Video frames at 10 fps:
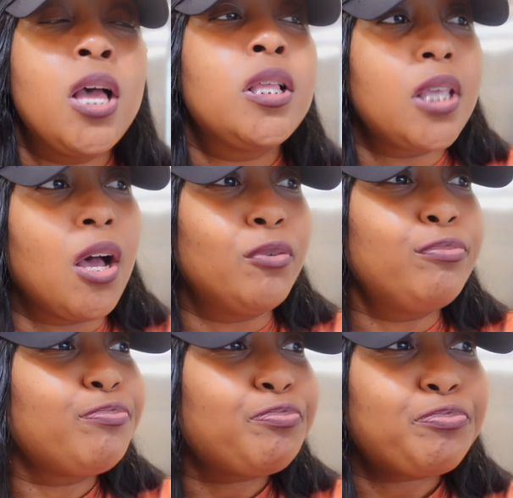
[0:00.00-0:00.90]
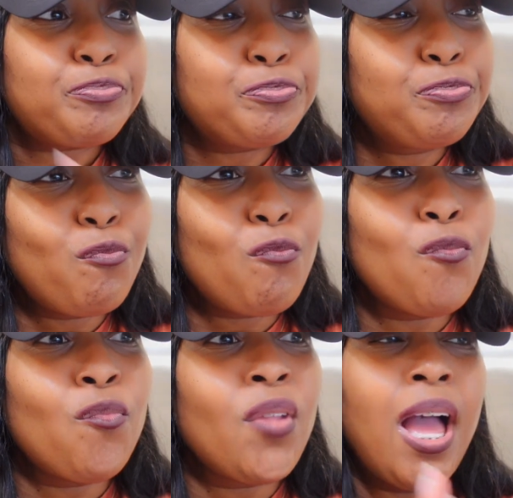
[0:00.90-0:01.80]
So
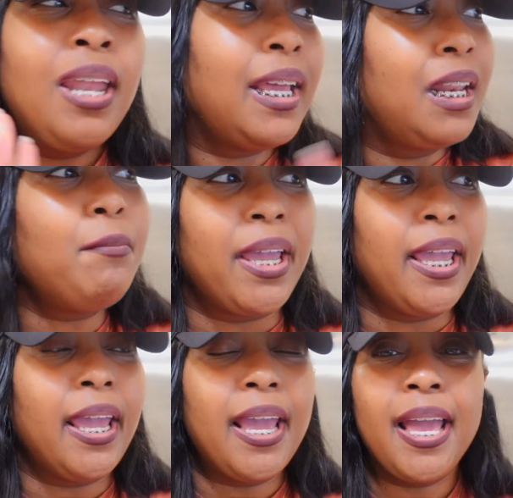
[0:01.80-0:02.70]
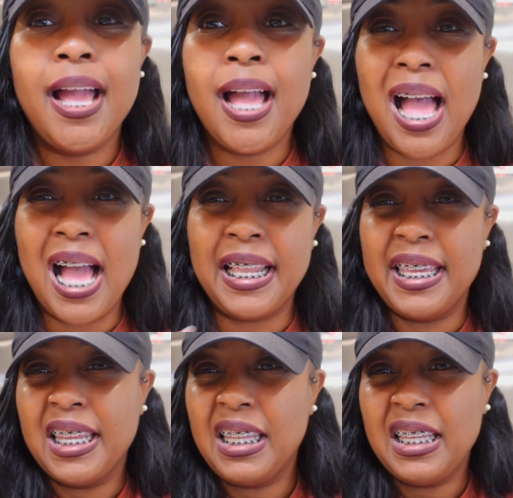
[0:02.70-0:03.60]
I laid in bed. I
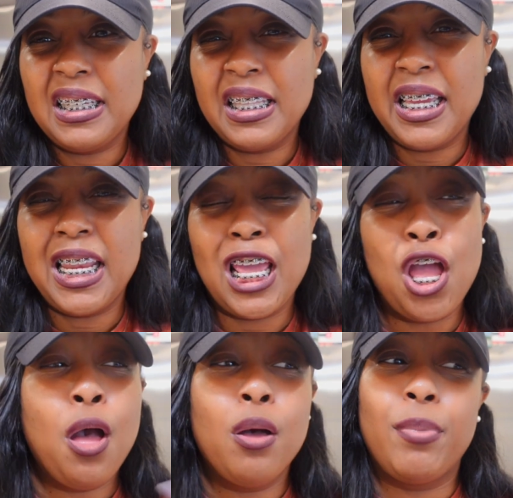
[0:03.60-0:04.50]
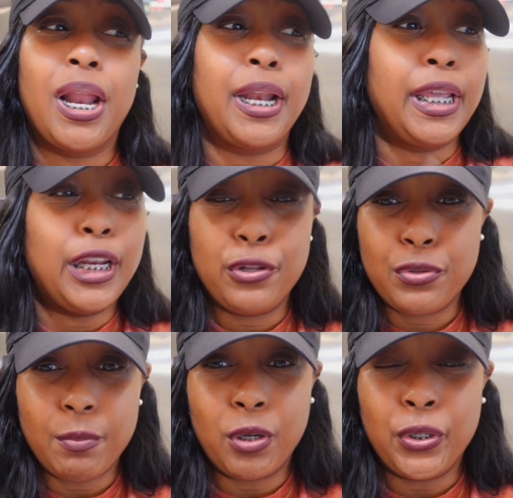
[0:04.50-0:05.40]
did a little cleaning, but I need to do
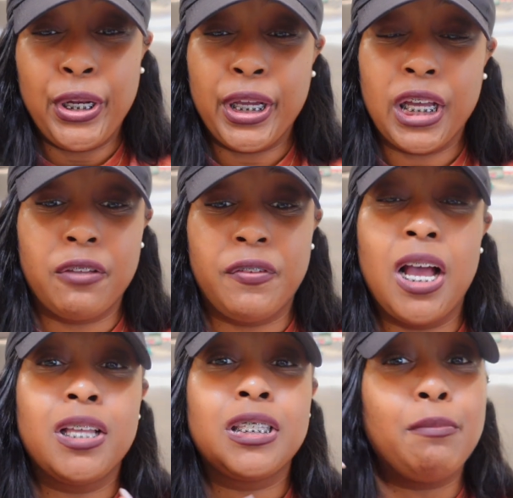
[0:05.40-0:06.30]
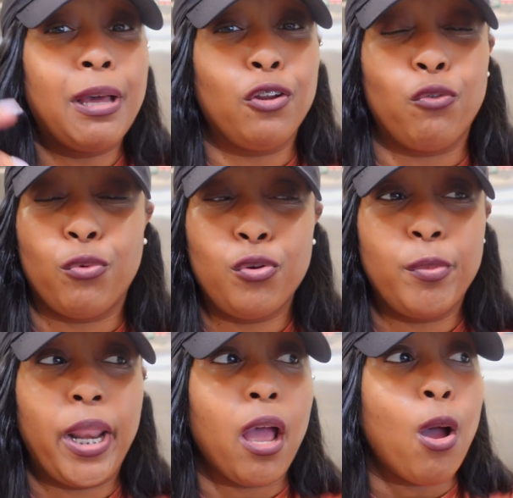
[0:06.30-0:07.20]
some more cleaning, because if y'all see my little
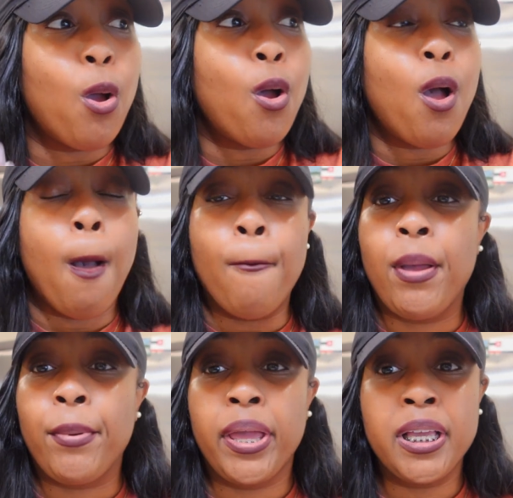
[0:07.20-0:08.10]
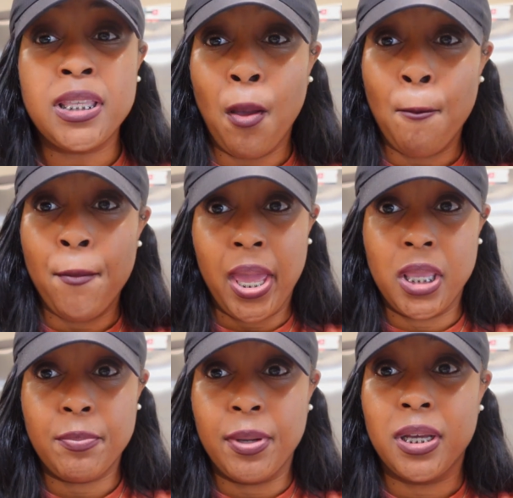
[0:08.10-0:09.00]
room now, baby, it's a
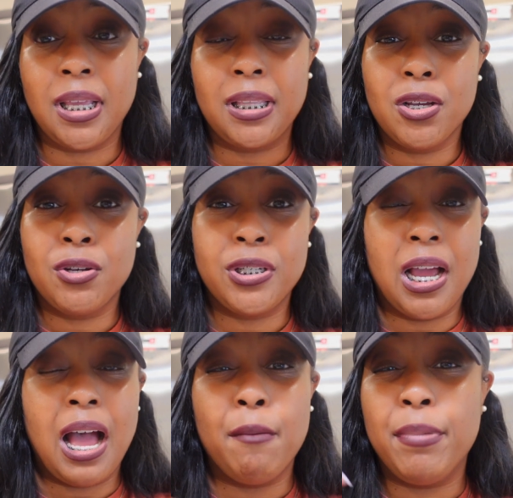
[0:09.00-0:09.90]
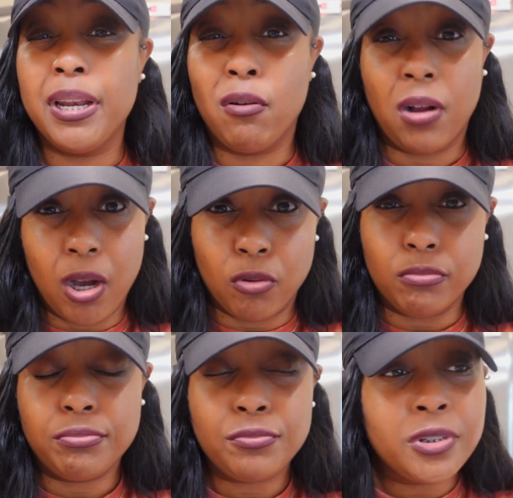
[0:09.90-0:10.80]
mess, because I told y'all I've been on go.
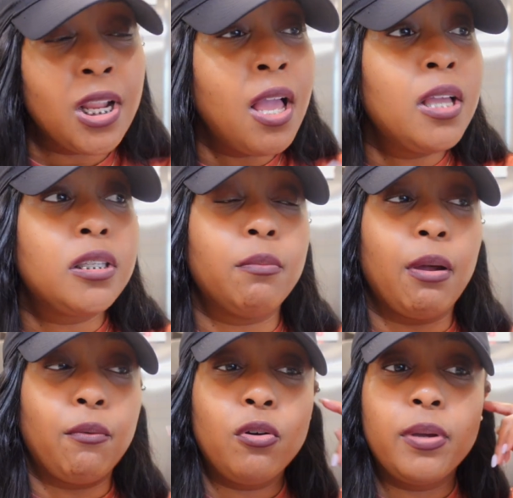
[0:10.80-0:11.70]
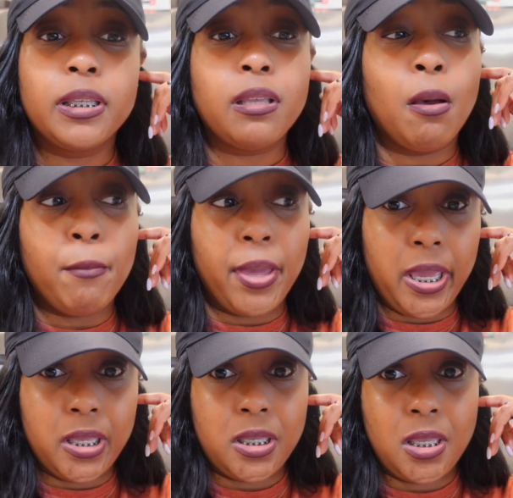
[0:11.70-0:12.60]
So my room is a
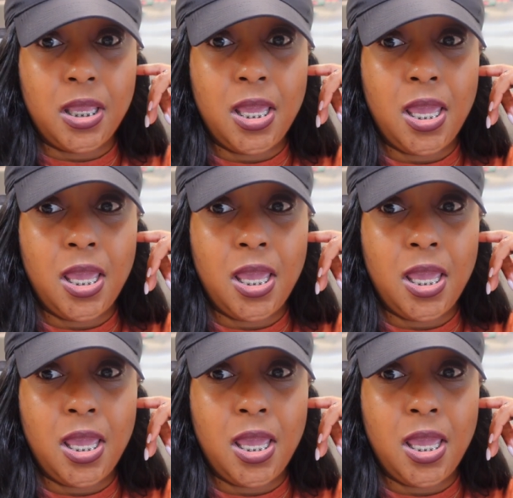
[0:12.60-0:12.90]
mess.